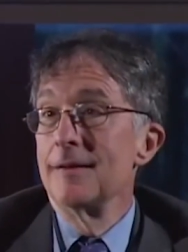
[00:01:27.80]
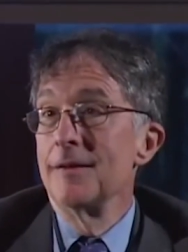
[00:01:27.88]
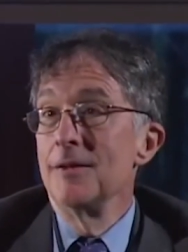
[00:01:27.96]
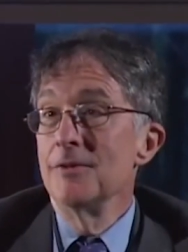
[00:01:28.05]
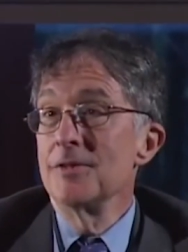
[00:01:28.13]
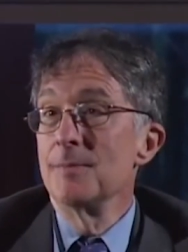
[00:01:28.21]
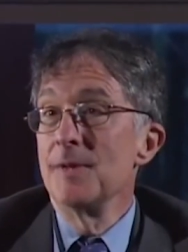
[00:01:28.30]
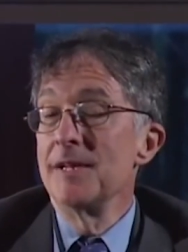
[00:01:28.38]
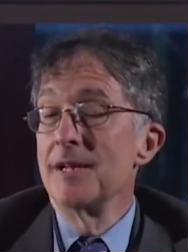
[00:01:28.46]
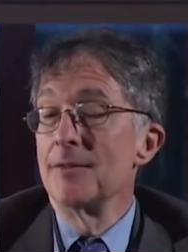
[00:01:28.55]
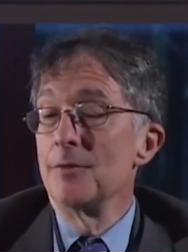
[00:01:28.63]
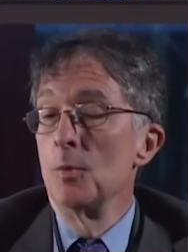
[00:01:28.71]
it used to
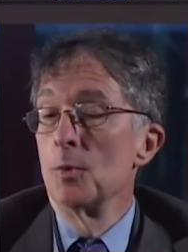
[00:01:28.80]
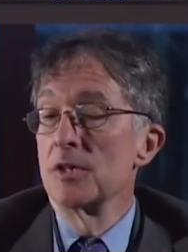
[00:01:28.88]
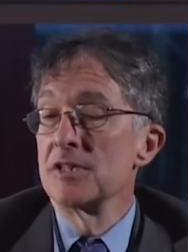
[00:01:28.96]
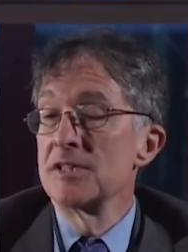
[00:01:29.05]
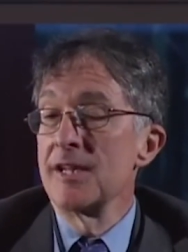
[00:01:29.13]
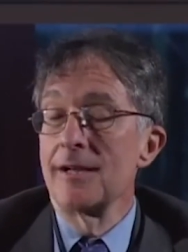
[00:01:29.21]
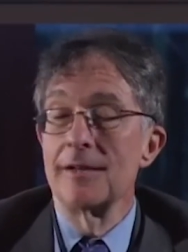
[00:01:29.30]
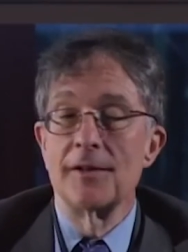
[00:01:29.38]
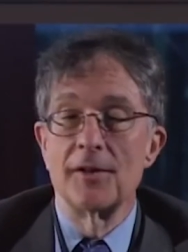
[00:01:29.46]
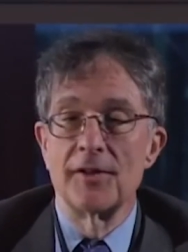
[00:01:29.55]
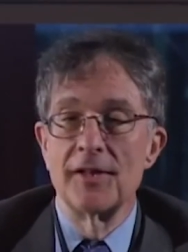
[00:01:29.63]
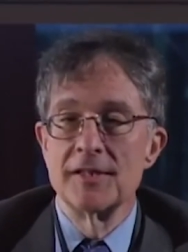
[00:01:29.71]
be that if you worked
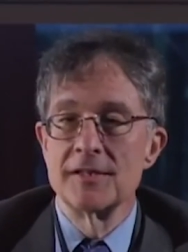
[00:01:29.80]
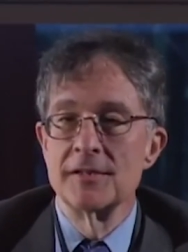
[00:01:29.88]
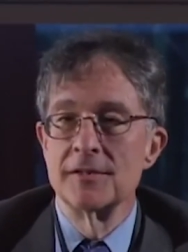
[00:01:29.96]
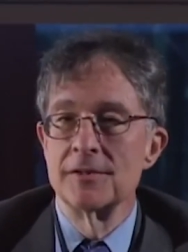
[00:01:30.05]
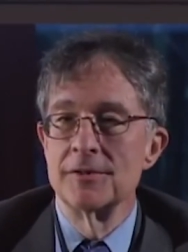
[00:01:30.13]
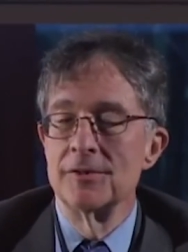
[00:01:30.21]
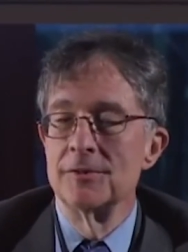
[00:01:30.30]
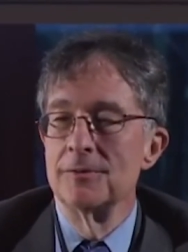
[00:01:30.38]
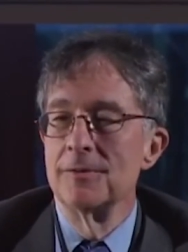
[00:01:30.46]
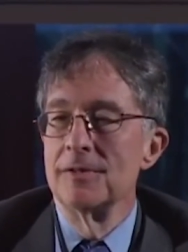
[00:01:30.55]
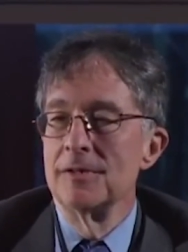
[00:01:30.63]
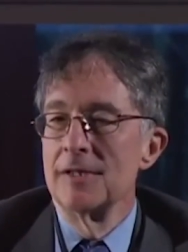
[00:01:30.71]
steadily on things until
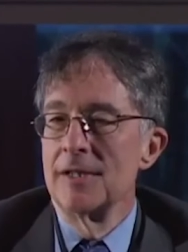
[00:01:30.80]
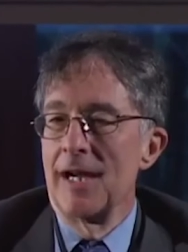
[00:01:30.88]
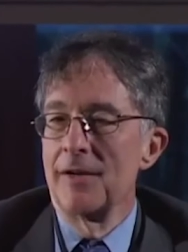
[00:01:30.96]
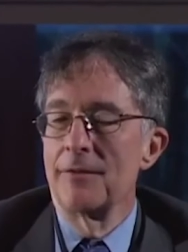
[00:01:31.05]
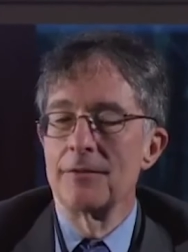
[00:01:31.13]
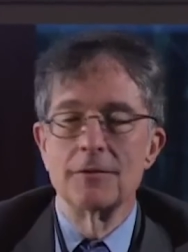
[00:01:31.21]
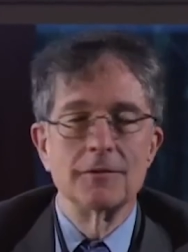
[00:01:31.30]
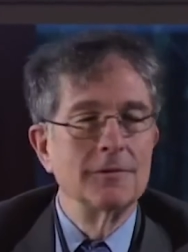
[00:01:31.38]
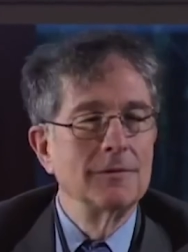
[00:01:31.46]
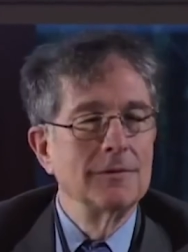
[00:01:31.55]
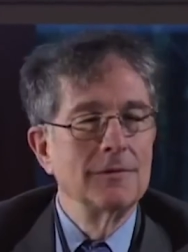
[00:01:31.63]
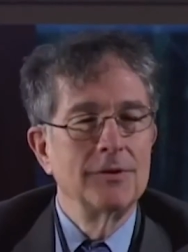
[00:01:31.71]
you got
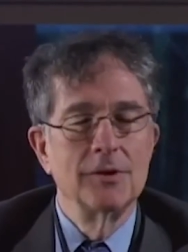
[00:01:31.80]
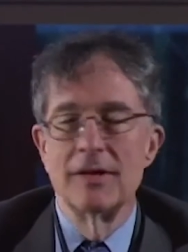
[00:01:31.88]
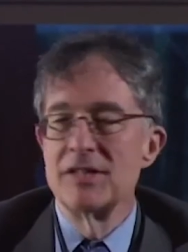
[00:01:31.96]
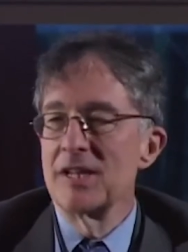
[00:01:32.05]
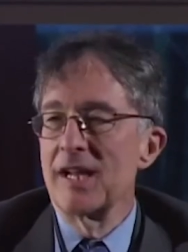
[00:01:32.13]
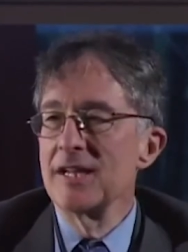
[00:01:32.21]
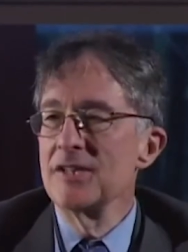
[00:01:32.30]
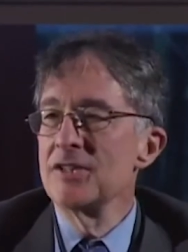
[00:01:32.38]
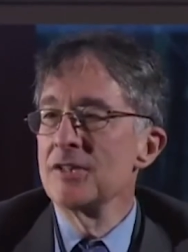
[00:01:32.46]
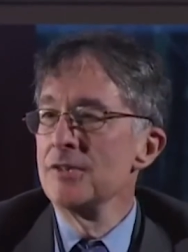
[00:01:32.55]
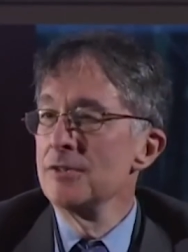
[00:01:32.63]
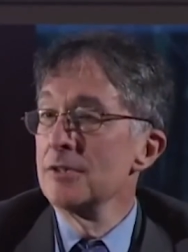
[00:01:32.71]
through your
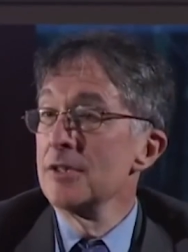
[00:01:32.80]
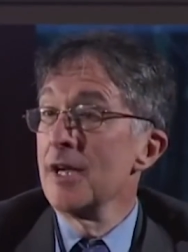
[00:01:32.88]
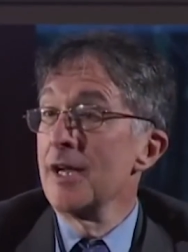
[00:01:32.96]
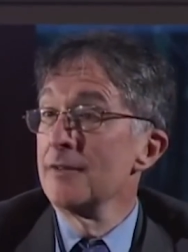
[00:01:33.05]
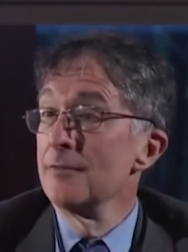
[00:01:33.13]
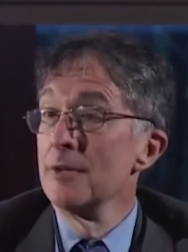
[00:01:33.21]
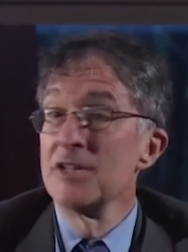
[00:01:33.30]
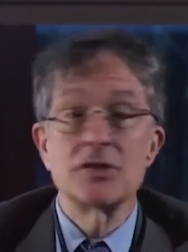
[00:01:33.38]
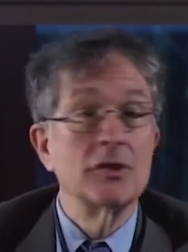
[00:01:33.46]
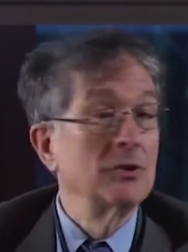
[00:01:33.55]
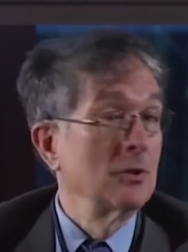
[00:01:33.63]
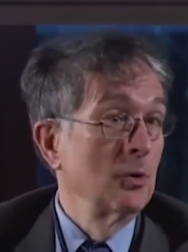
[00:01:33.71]
education, you could kind of
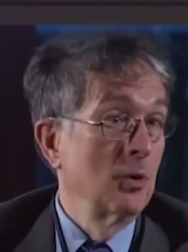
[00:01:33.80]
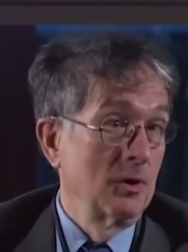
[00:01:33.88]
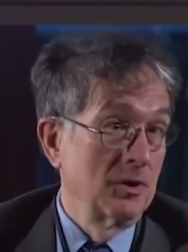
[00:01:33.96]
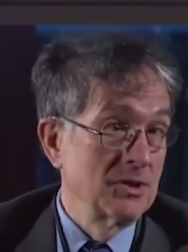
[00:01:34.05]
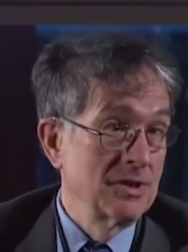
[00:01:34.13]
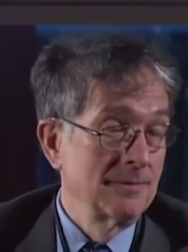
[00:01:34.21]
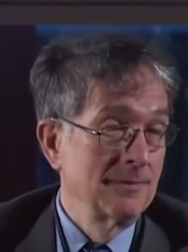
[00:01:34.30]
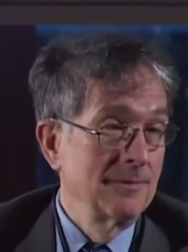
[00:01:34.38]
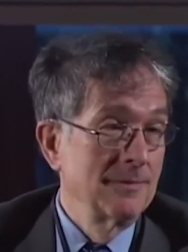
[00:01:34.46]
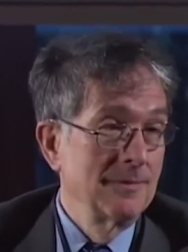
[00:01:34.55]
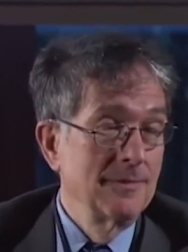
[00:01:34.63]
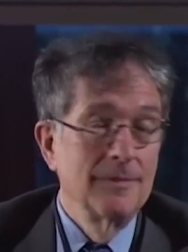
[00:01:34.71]
rest on your laurels.
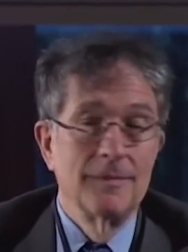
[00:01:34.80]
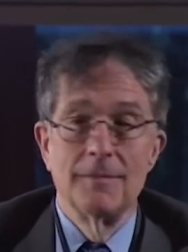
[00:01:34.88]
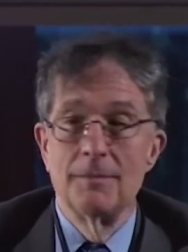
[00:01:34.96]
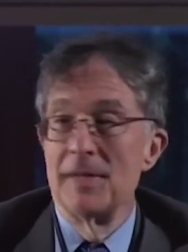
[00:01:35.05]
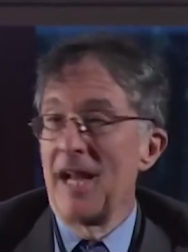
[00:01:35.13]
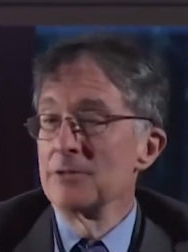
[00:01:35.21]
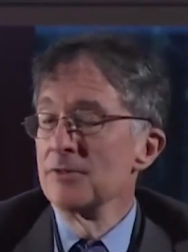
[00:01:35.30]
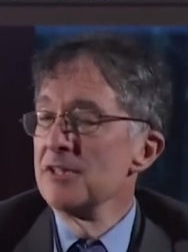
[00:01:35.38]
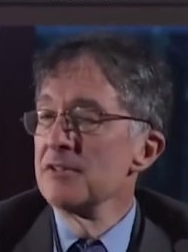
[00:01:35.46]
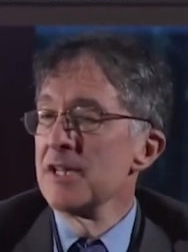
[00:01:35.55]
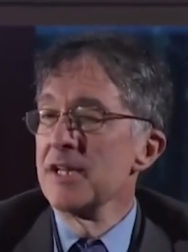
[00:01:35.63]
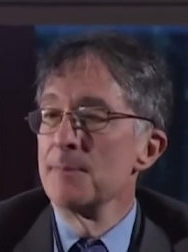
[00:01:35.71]
But I don't
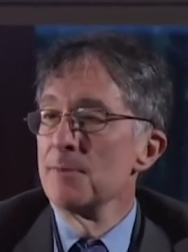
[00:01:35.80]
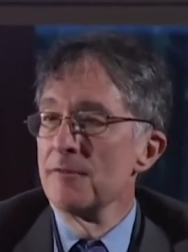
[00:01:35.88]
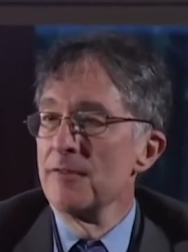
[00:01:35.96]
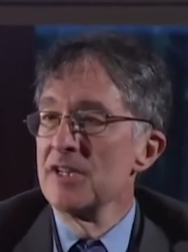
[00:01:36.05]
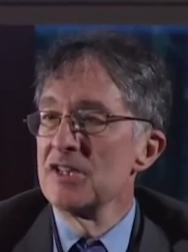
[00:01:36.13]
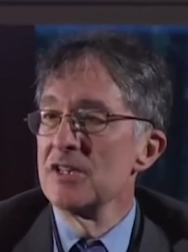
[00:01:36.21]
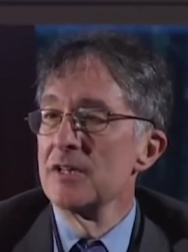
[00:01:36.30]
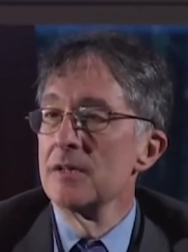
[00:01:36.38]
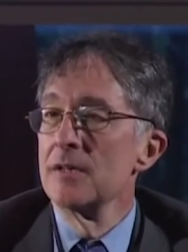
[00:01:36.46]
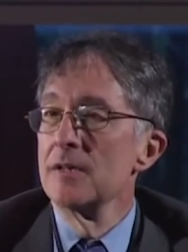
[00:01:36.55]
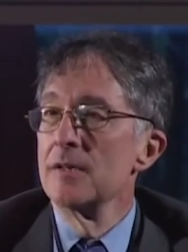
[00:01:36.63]
think there's any profession